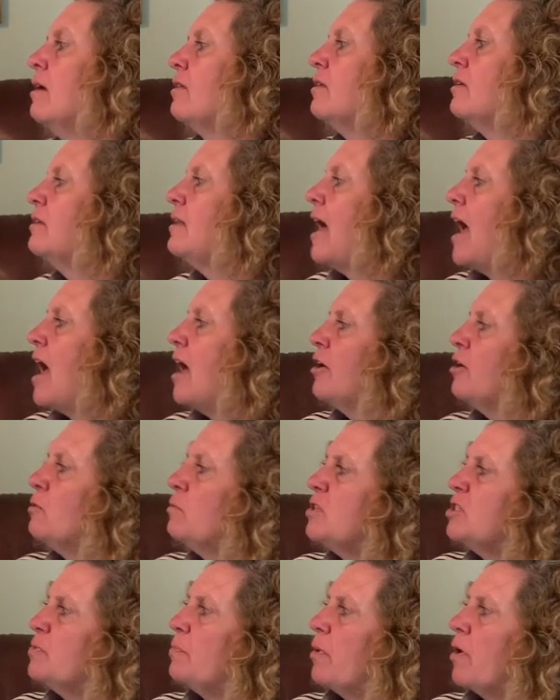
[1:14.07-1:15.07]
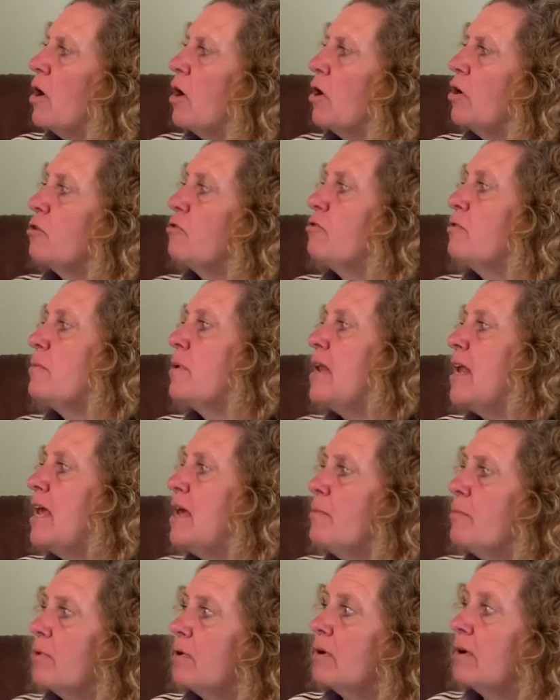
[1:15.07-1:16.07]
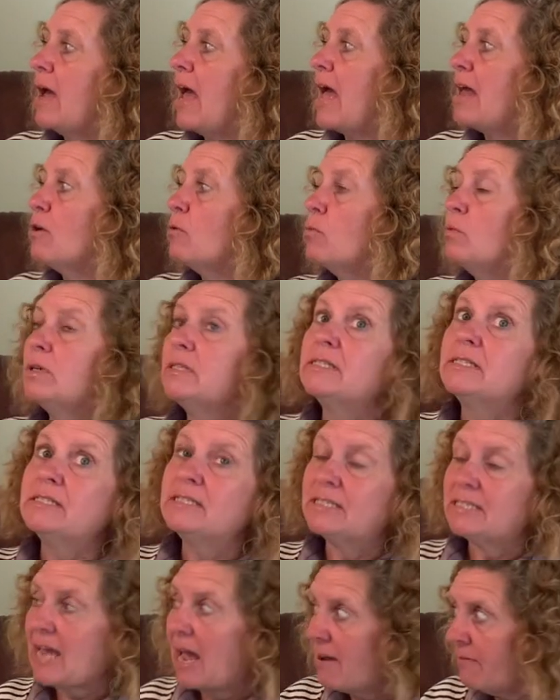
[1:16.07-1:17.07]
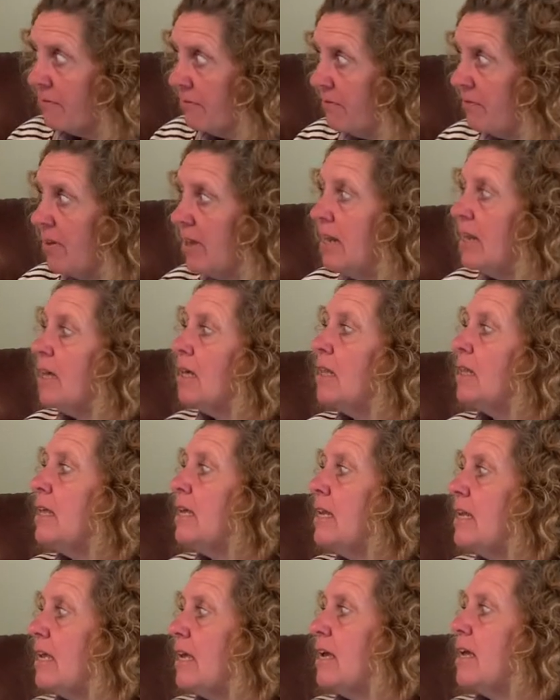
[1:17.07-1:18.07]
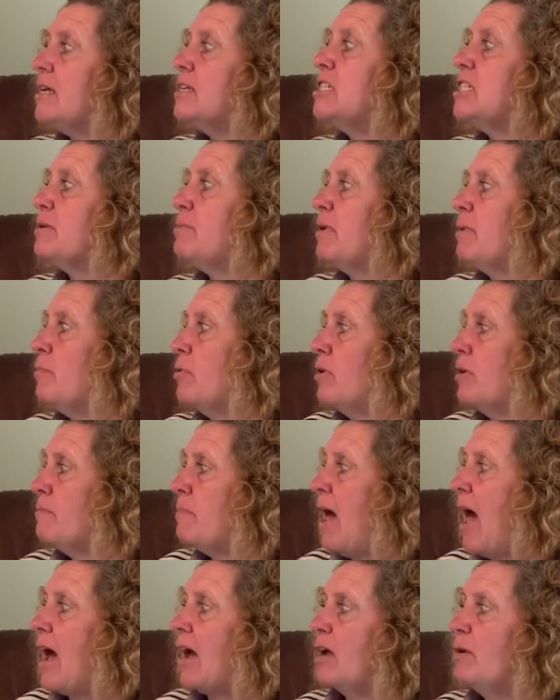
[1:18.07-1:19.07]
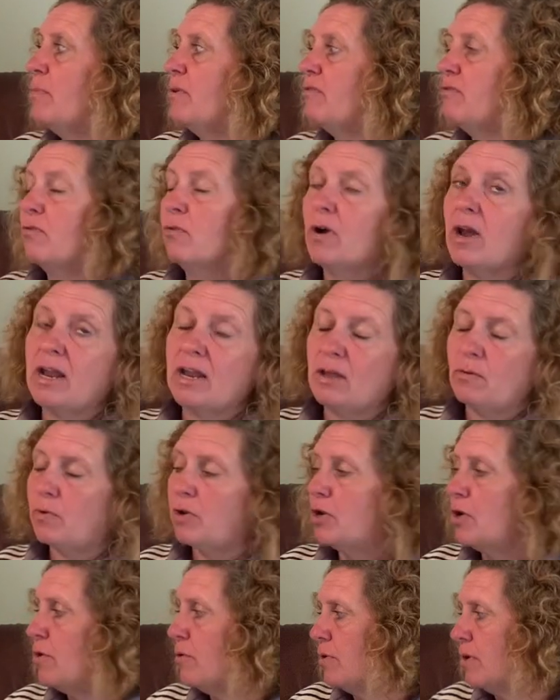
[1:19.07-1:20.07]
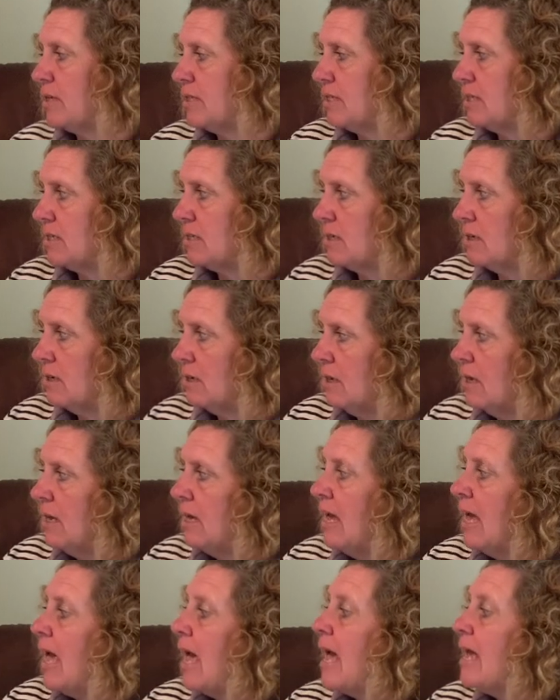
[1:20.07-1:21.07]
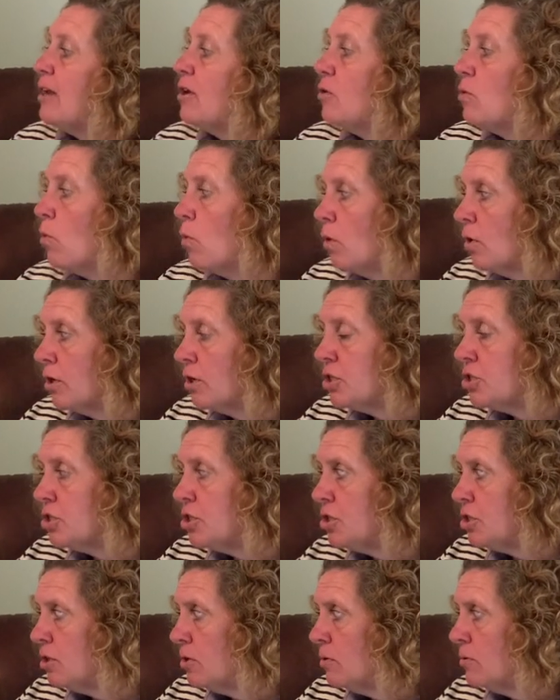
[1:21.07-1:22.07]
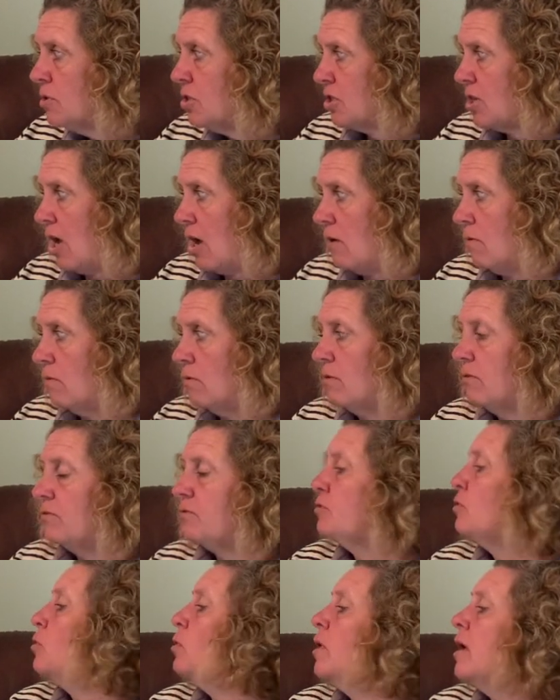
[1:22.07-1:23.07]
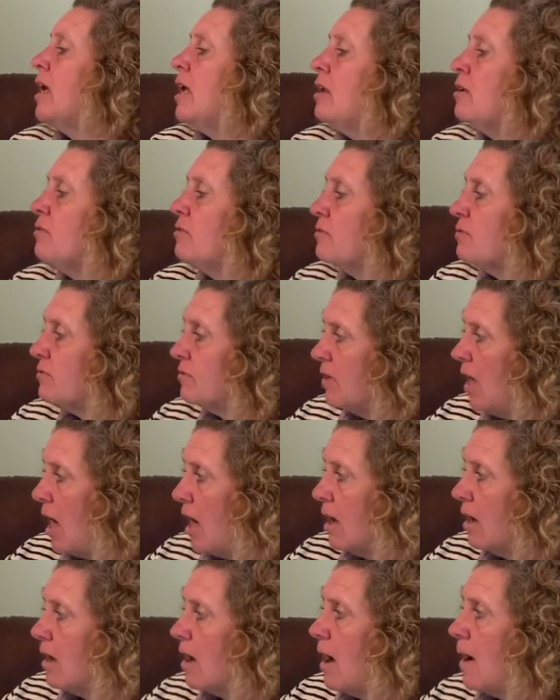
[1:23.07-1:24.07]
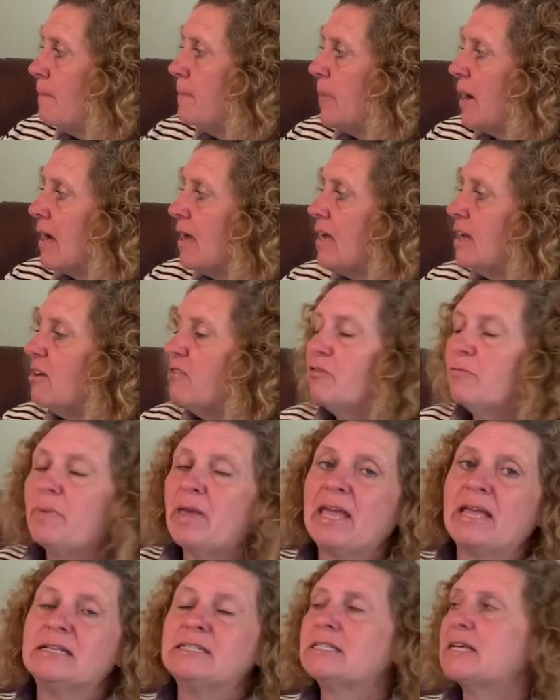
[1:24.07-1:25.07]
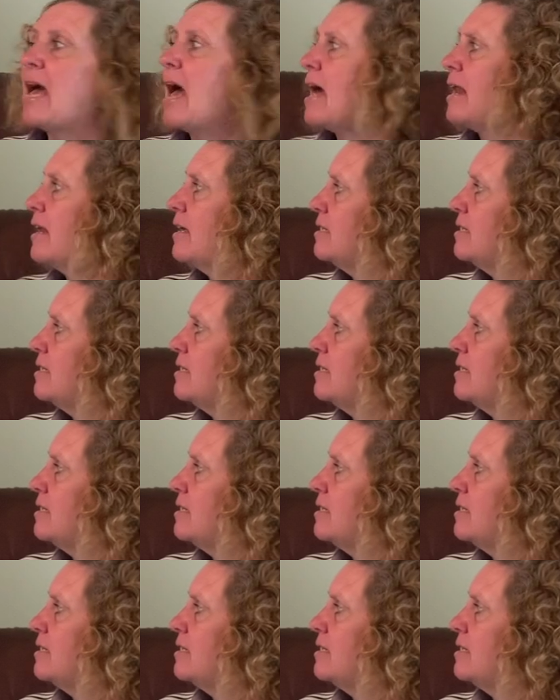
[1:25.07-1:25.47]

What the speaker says: The ladder was borrowed from a neighbor and would definitely need to be put back before anyone noticed. And in order to do so, Floyd flung a bucket of paint at